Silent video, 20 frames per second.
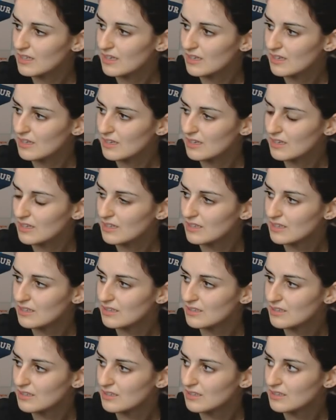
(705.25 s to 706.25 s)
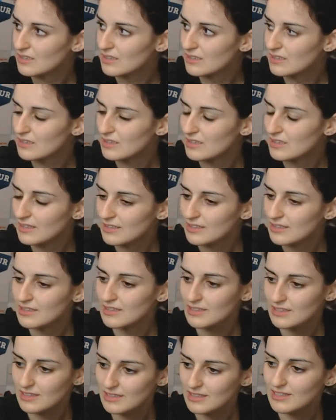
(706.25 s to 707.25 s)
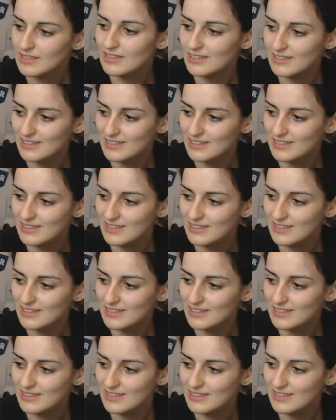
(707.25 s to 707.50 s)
This person isn't speaking.